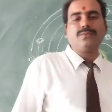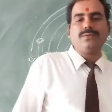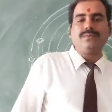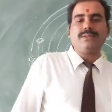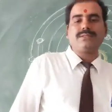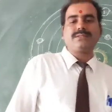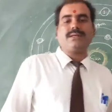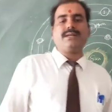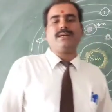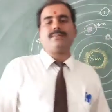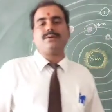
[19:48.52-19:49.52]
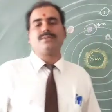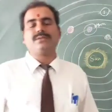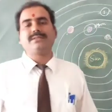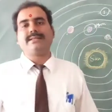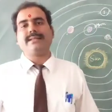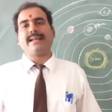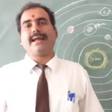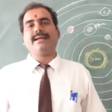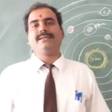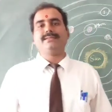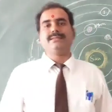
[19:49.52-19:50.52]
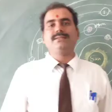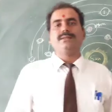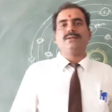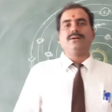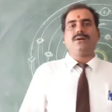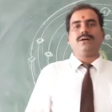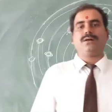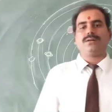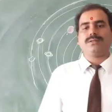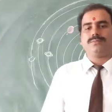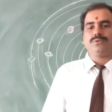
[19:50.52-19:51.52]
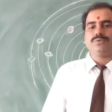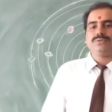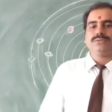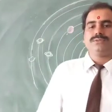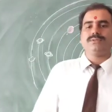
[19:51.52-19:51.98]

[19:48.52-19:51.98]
we will study about the satellites or the moon.